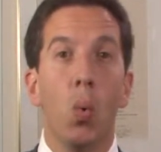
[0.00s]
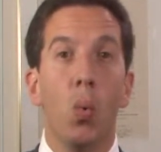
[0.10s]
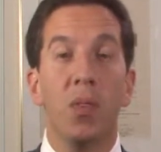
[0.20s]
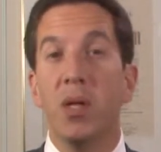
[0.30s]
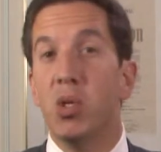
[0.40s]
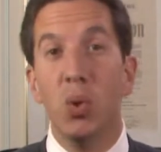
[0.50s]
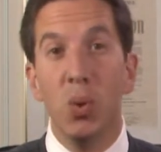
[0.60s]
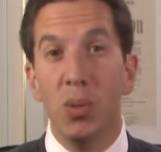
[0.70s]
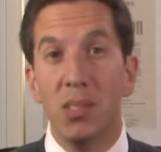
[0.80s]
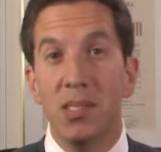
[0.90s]
with the
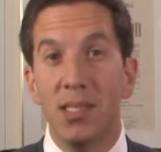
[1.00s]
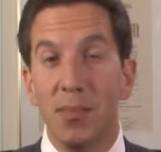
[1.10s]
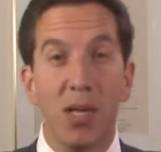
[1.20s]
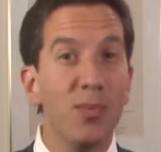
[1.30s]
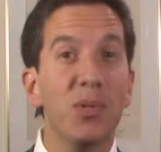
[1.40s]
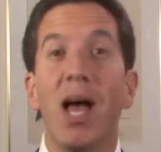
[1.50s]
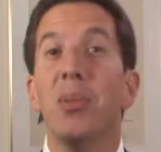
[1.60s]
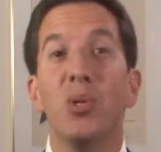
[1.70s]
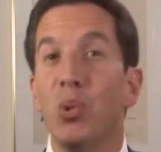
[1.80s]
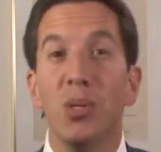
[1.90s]
tools, sometimes
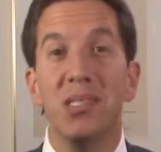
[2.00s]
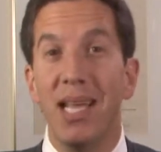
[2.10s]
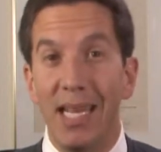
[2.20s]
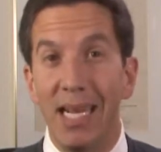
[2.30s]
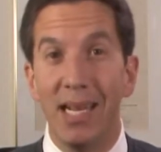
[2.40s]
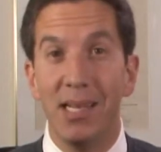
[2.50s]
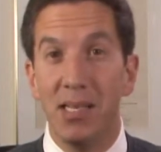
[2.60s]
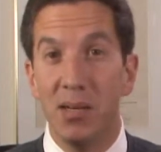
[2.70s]
without the tools they needed